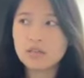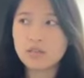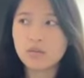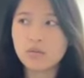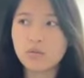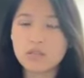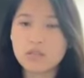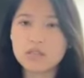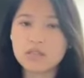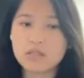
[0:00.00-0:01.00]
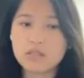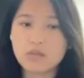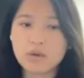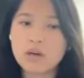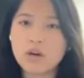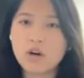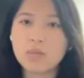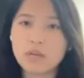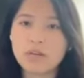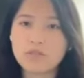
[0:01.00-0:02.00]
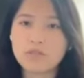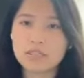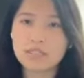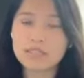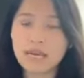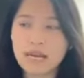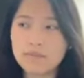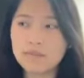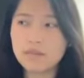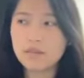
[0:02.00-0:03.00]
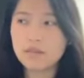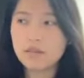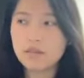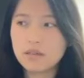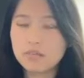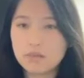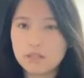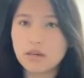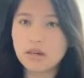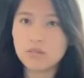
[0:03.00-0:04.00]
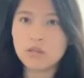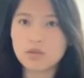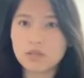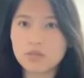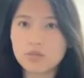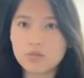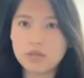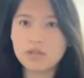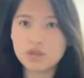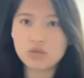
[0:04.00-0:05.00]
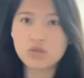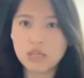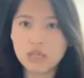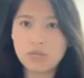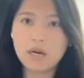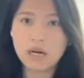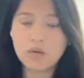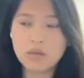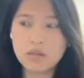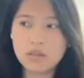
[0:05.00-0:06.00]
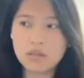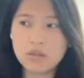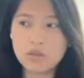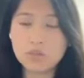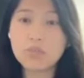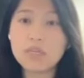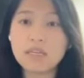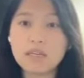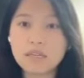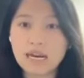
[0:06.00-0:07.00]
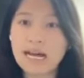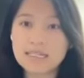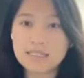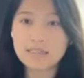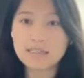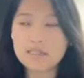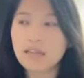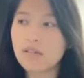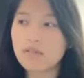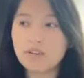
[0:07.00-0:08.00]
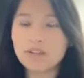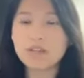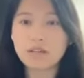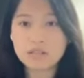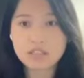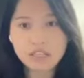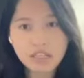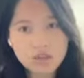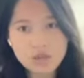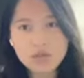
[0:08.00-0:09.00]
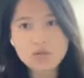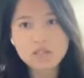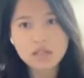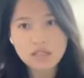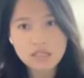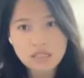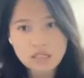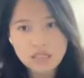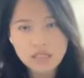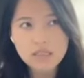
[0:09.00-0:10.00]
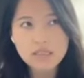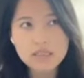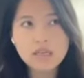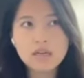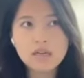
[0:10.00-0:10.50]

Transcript: So we are hoping for this app, adult immigrants will be truly empowered to pick classes that fit their schedule, learning needs,